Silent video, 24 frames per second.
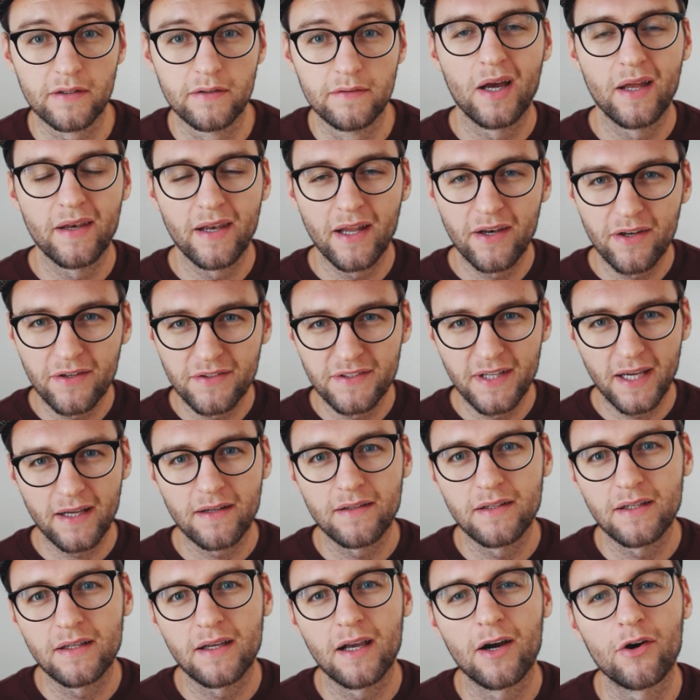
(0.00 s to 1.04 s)
Another
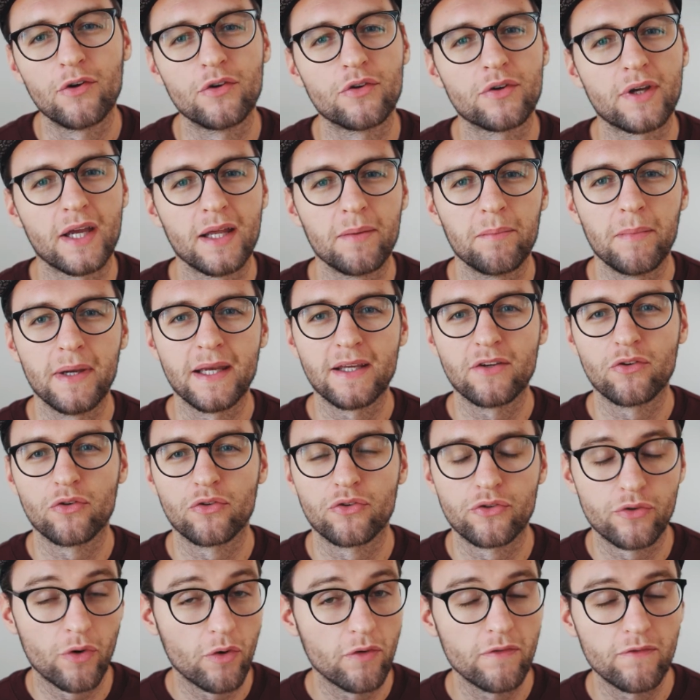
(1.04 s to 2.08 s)
technique how you can make your
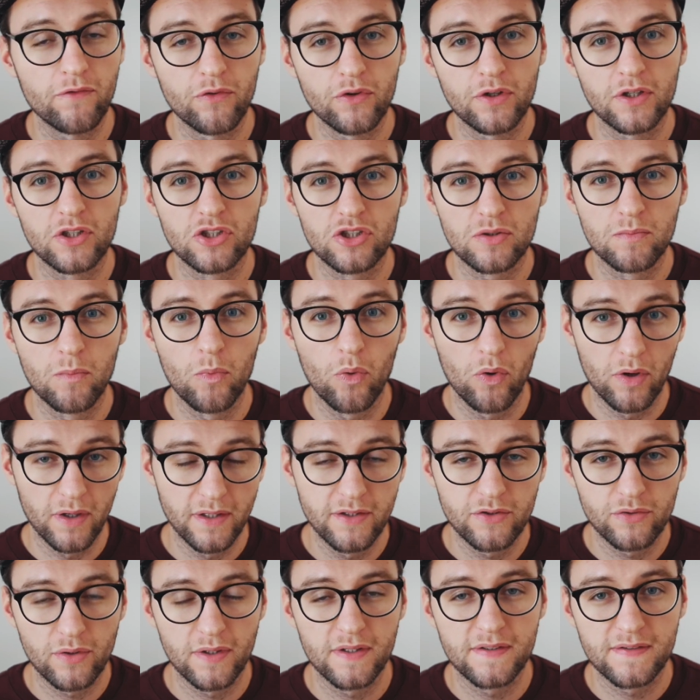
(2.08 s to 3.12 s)
drone footage more
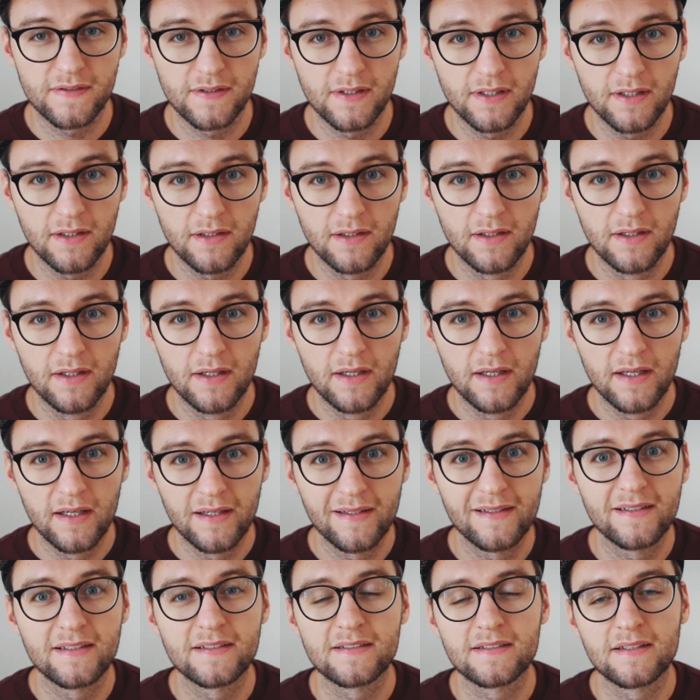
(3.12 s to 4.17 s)
interesting
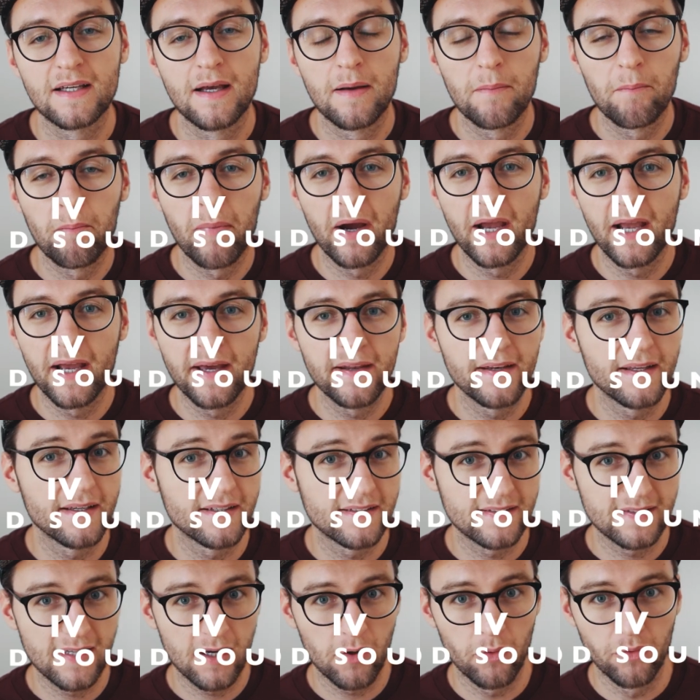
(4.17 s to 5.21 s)
is by adding
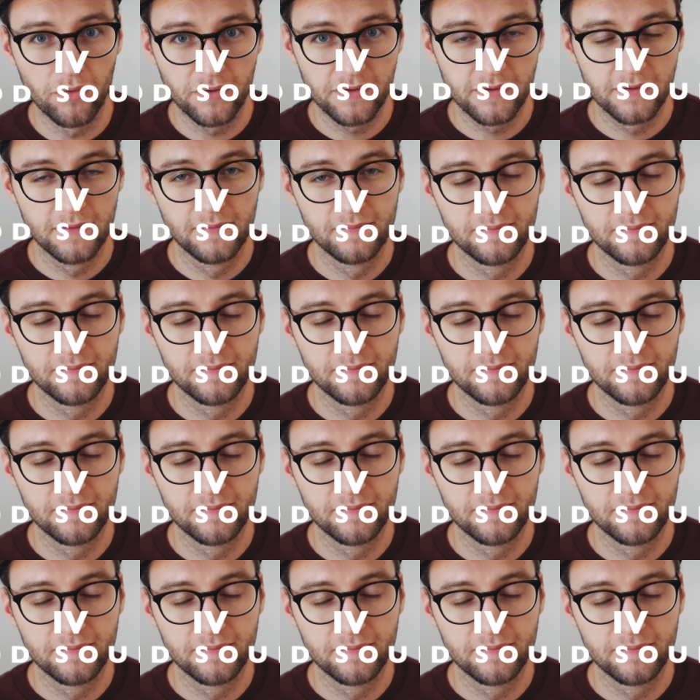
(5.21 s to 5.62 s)
sound.